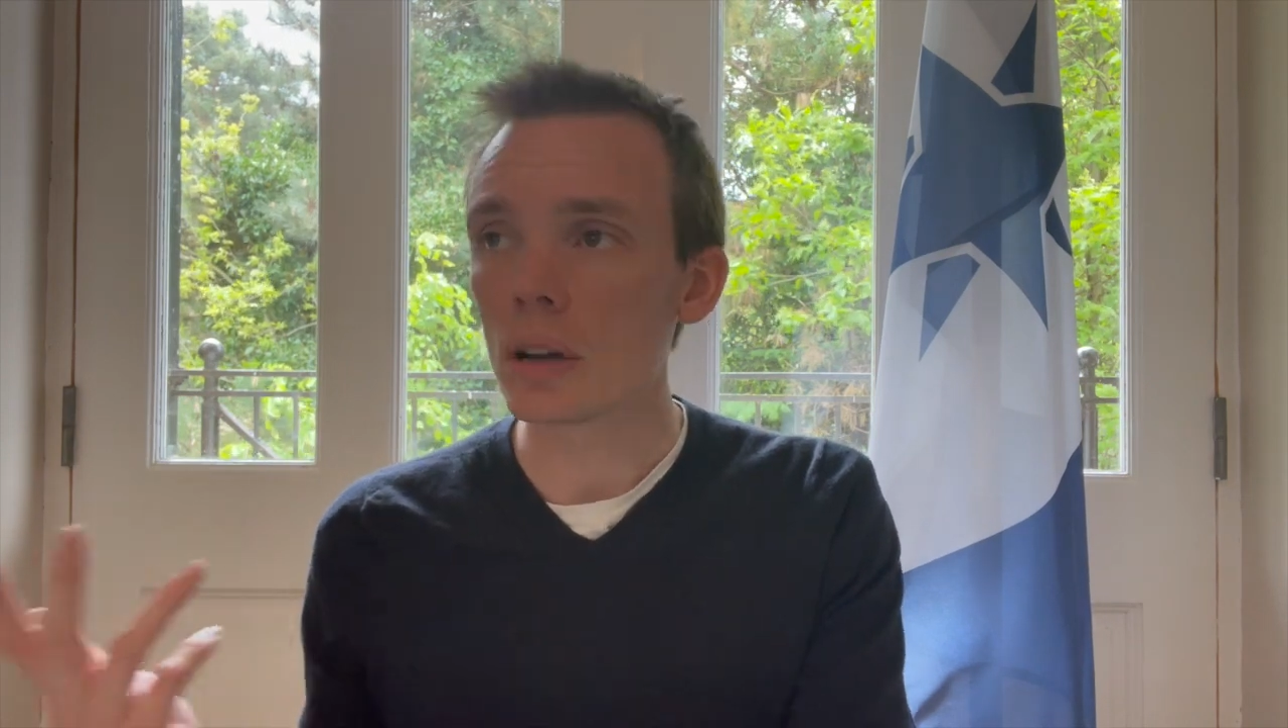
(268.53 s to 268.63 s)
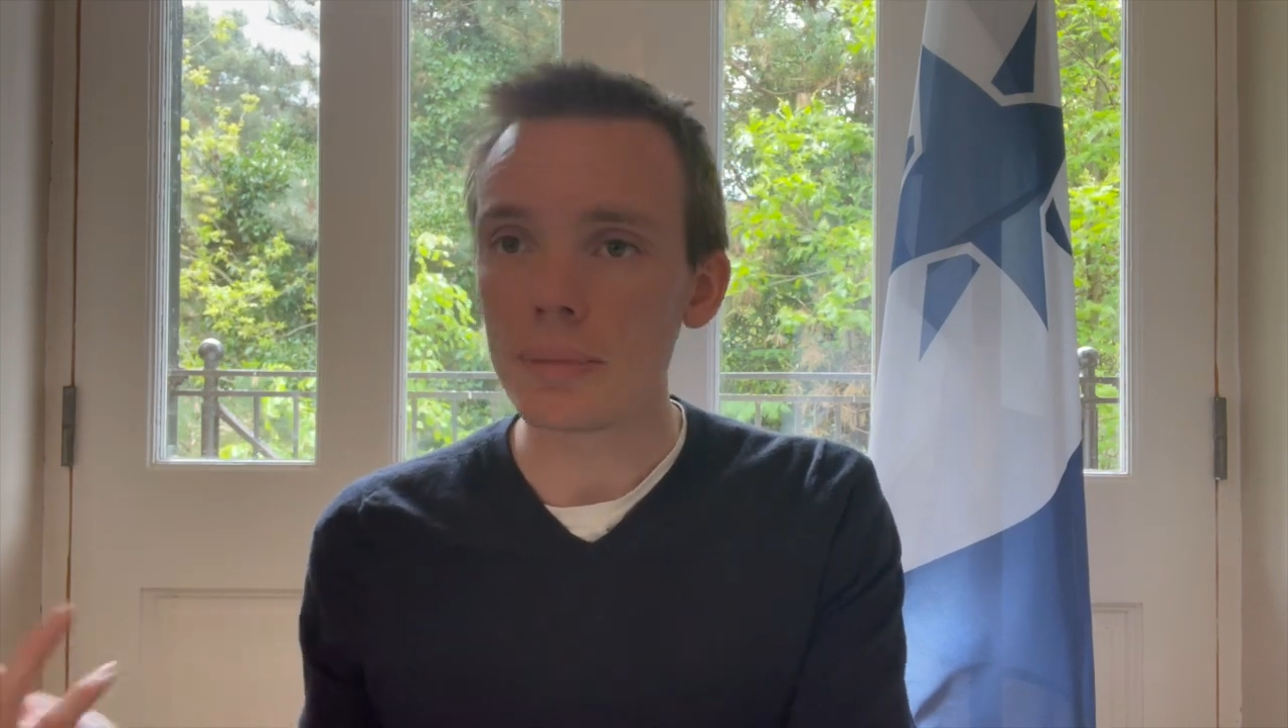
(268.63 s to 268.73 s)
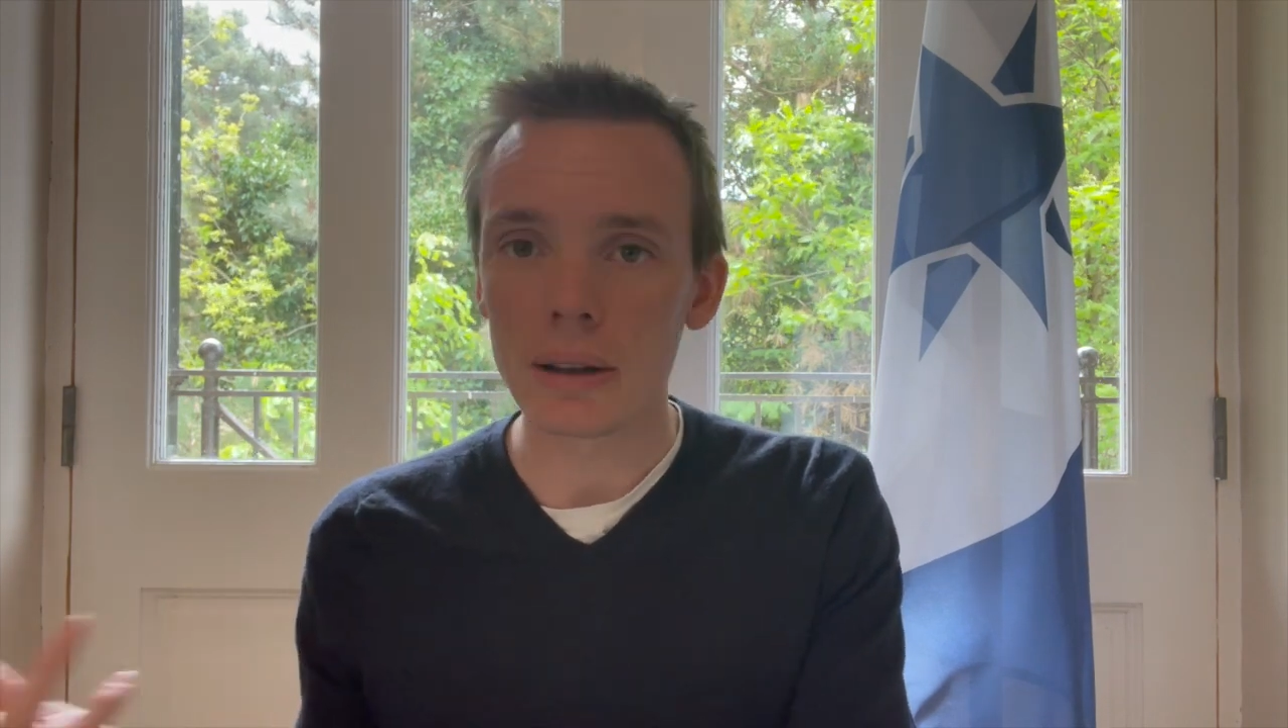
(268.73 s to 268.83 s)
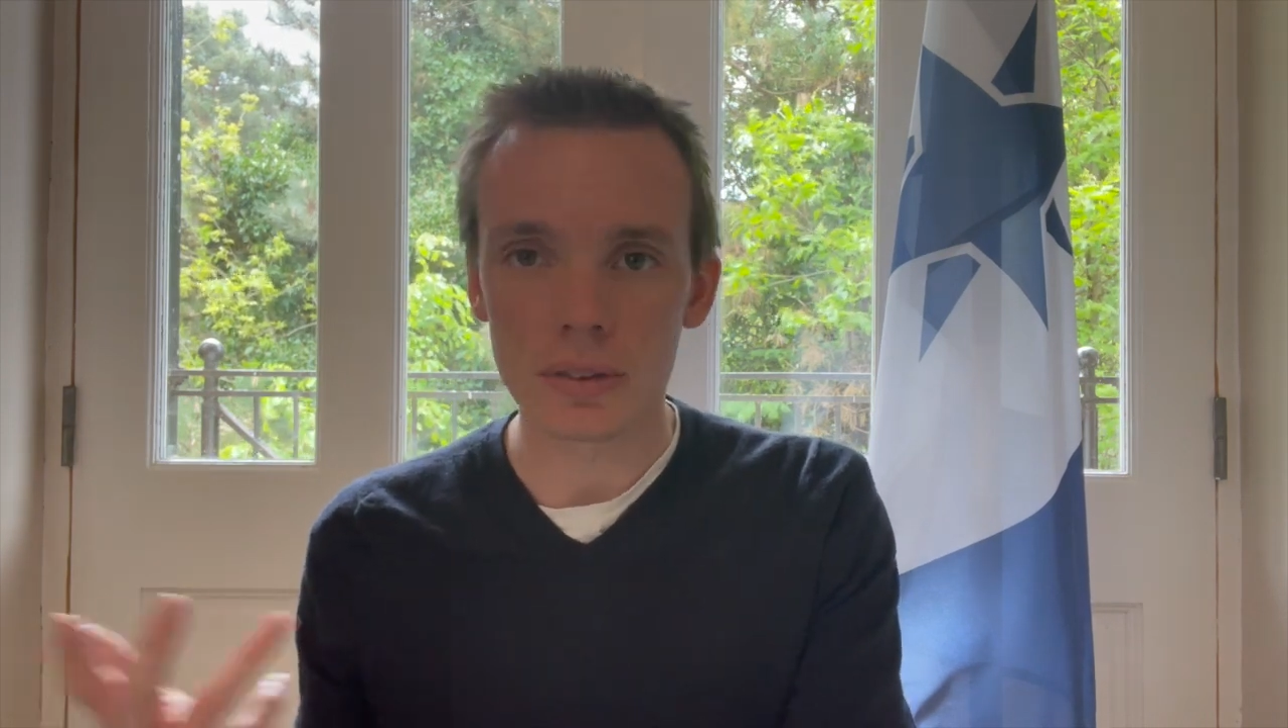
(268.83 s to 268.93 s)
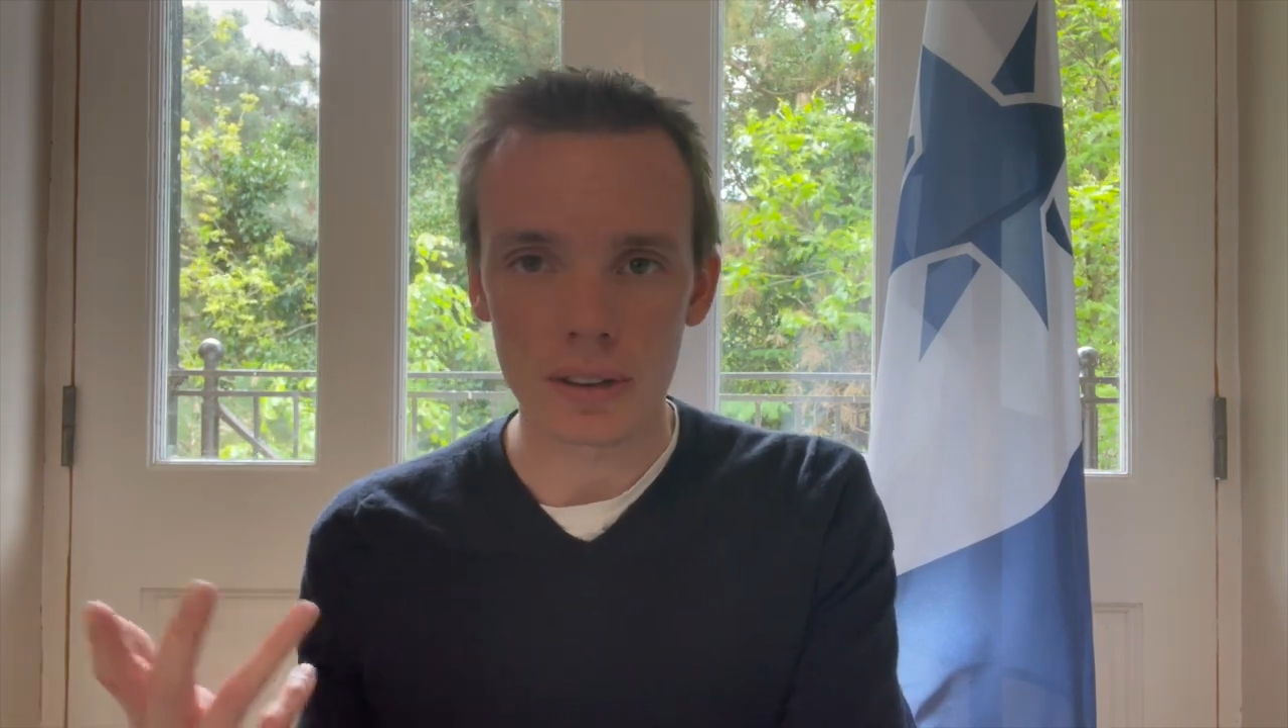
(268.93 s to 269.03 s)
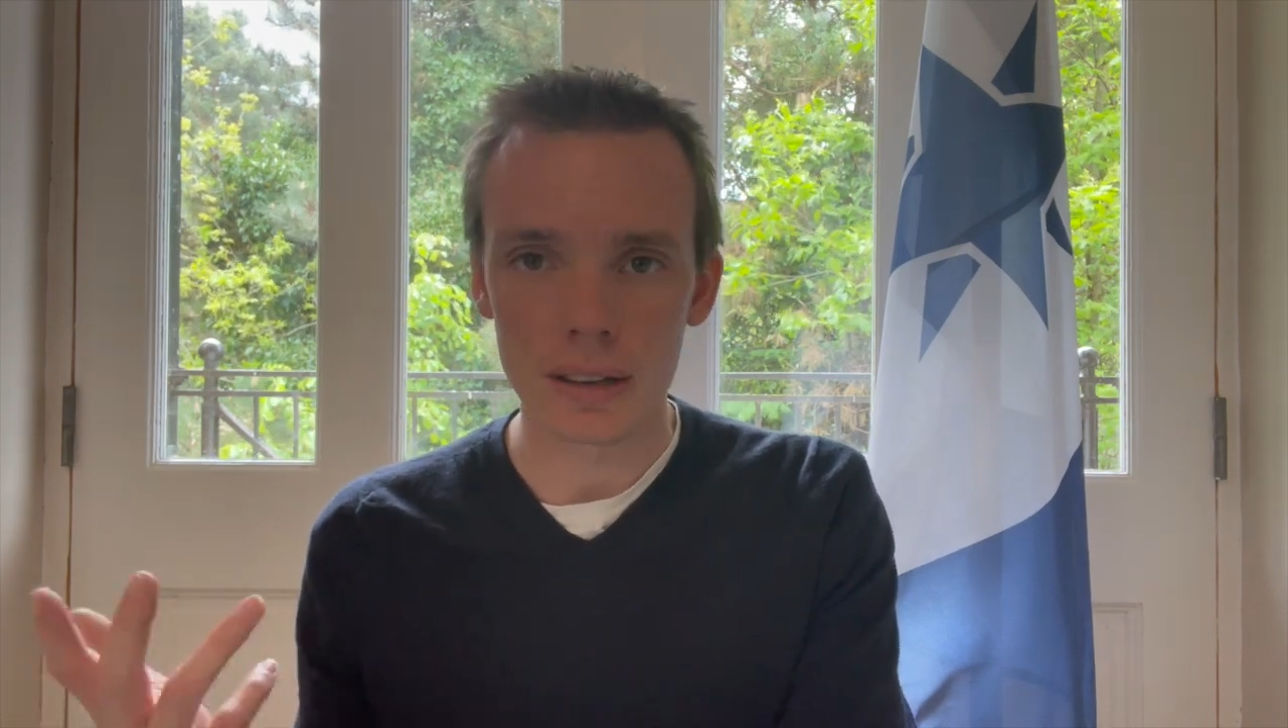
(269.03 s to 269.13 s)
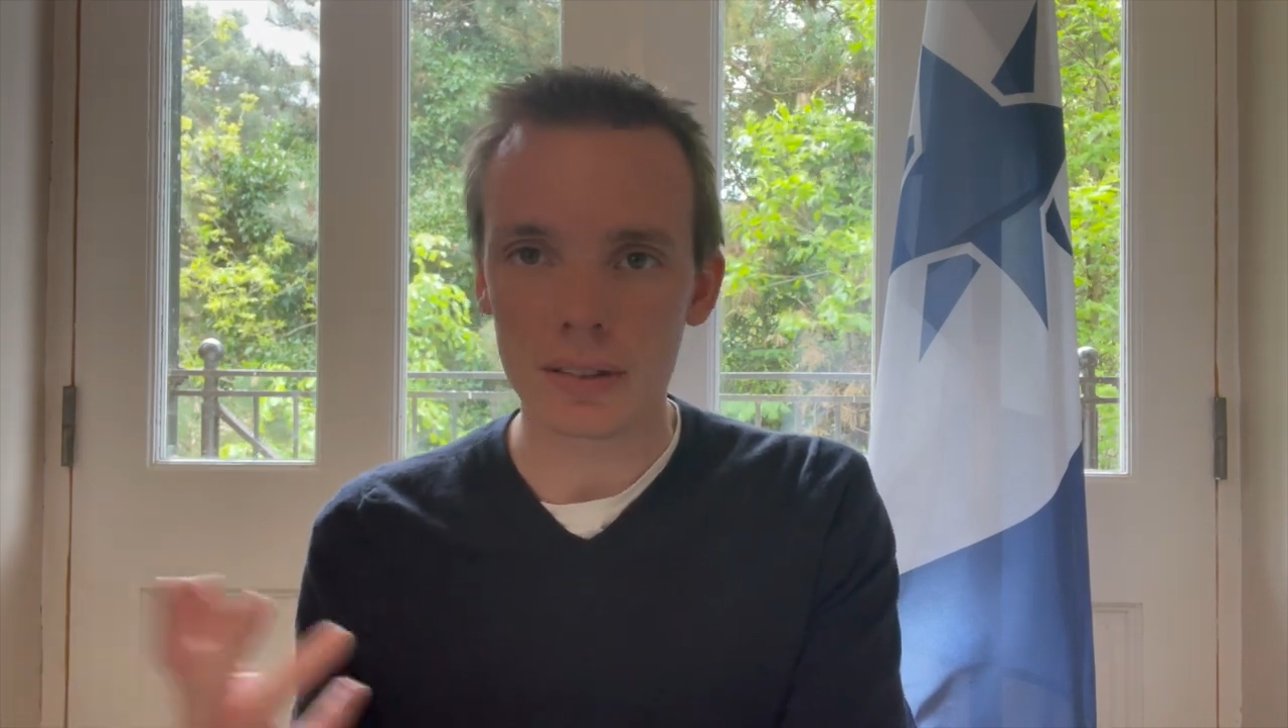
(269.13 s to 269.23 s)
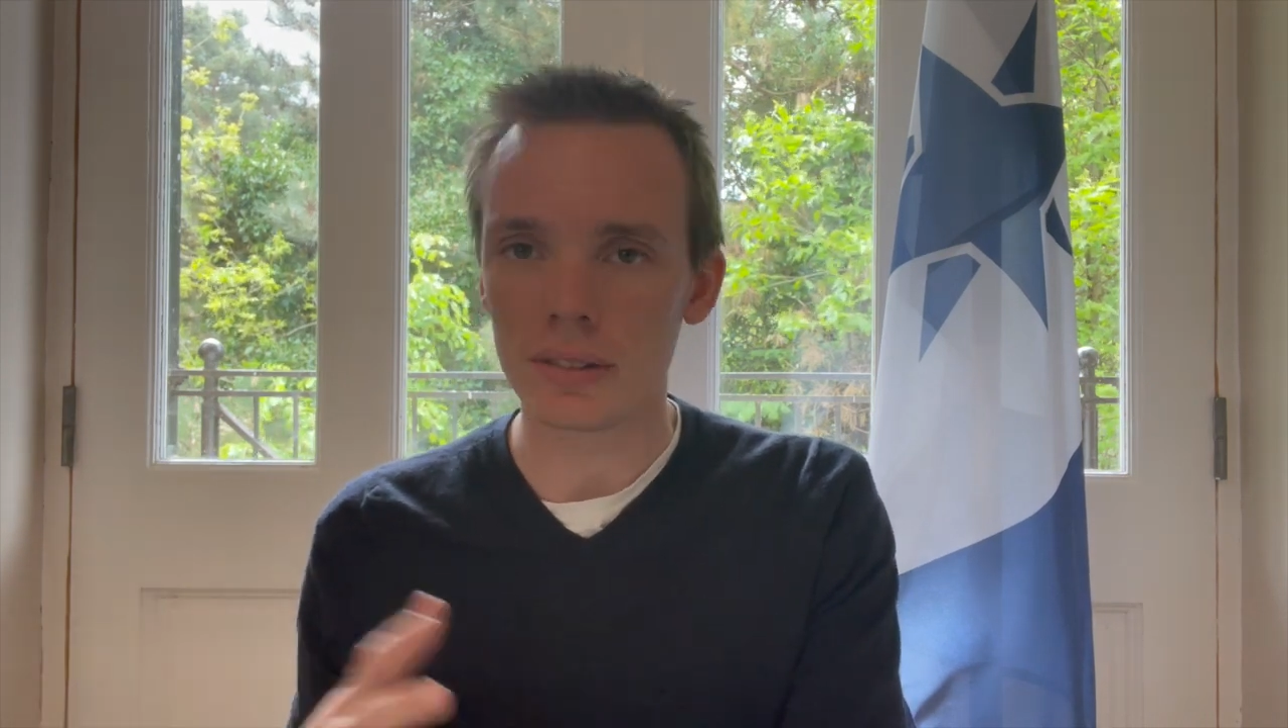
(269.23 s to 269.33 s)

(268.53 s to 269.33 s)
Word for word: about things,